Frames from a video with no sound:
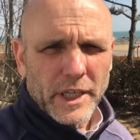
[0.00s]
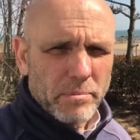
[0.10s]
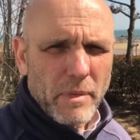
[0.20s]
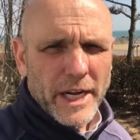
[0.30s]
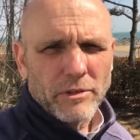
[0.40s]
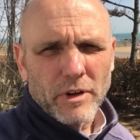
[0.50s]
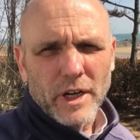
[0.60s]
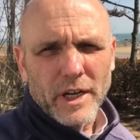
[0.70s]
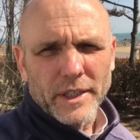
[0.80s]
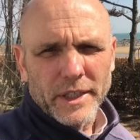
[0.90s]
and
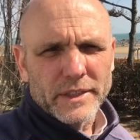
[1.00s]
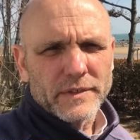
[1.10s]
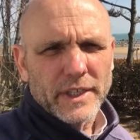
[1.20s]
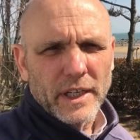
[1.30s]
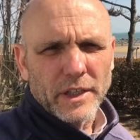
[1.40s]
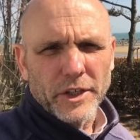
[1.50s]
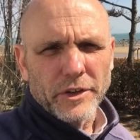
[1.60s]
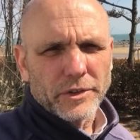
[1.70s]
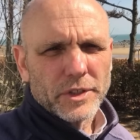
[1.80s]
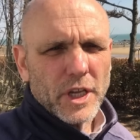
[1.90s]
Micron and Intel and
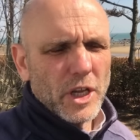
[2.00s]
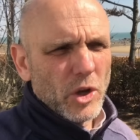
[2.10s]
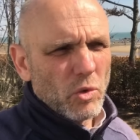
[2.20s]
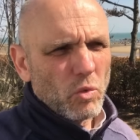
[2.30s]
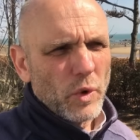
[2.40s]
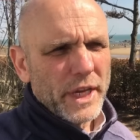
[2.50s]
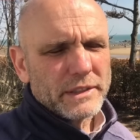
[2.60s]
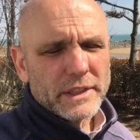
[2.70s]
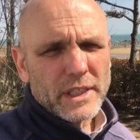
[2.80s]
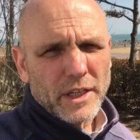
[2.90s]
others. We
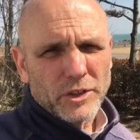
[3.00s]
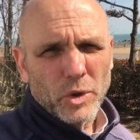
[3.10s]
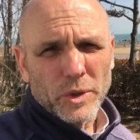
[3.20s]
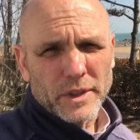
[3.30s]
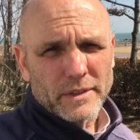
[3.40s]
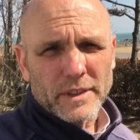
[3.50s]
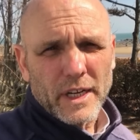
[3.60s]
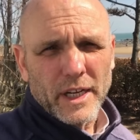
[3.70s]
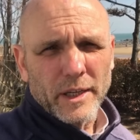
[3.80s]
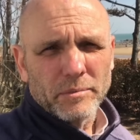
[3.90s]
did not know it at the
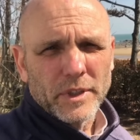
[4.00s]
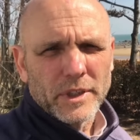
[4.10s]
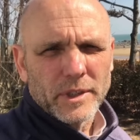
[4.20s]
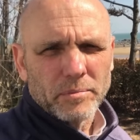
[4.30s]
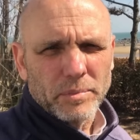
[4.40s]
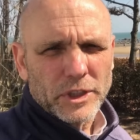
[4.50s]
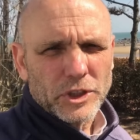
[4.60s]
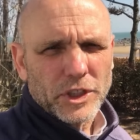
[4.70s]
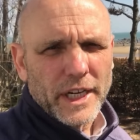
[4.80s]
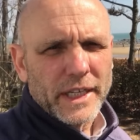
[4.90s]
time, but
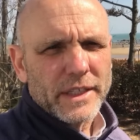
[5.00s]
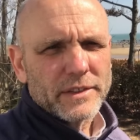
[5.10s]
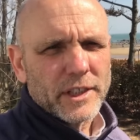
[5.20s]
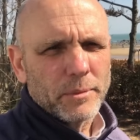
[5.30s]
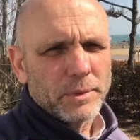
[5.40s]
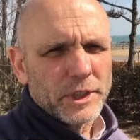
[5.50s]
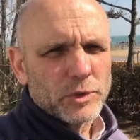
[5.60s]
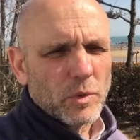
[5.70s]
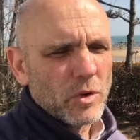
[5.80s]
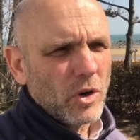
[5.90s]
Chinese
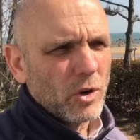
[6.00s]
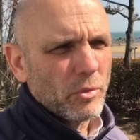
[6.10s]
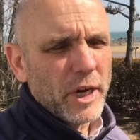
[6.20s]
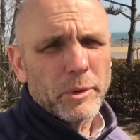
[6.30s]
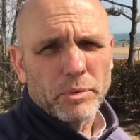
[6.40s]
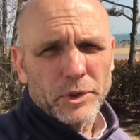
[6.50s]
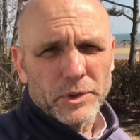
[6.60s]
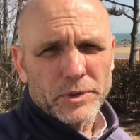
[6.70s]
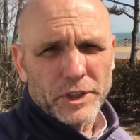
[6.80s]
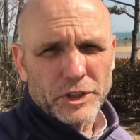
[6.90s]
companies were already
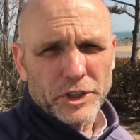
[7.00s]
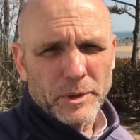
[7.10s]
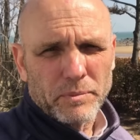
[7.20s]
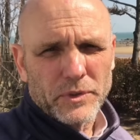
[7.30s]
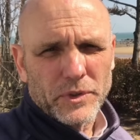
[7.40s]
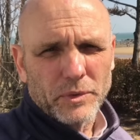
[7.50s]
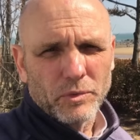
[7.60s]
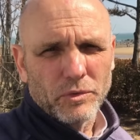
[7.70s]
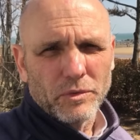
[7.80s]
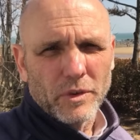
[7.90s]
producing chips
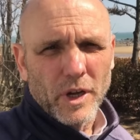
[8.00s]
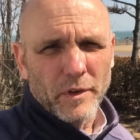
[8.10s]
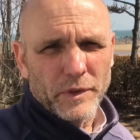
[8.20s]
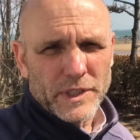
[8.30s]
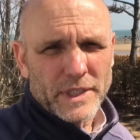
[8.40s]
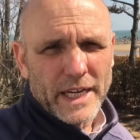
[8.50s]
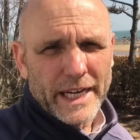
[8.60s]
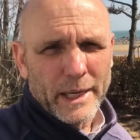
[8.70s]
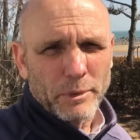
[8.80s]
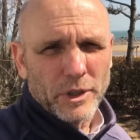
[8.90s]
of this
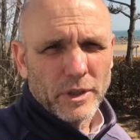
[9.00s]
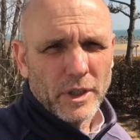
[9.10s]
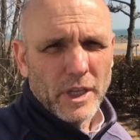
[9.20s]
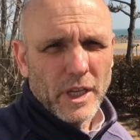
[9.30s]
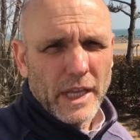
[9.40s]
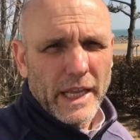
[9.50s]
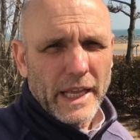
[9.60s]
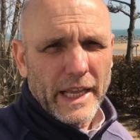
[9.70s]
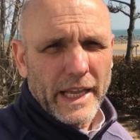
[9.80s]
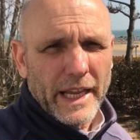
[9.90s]
diameter
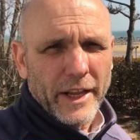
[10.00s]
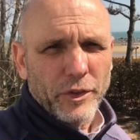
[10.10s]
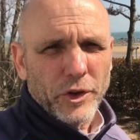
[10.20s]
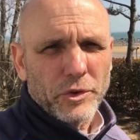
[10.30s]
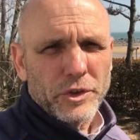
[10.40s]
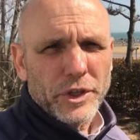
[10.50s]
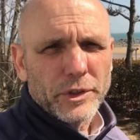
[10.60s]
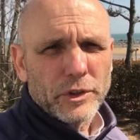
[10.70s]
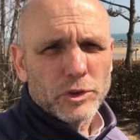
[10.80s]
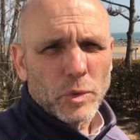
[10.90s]
and their
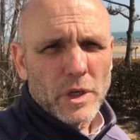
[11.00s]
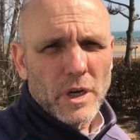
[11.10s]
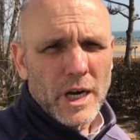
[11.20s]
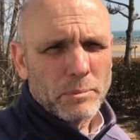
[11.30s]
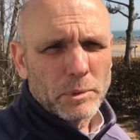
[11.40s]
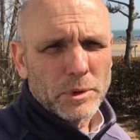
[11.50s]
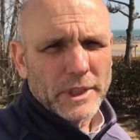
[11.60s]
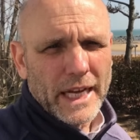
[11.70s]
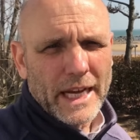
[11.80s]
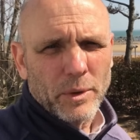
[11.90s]
yields were comparable
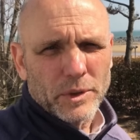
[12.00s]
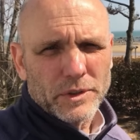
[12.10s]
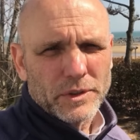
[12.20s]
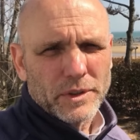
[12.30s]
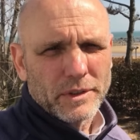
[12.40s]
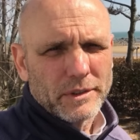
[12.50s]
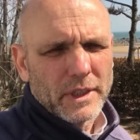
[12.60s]
to ours.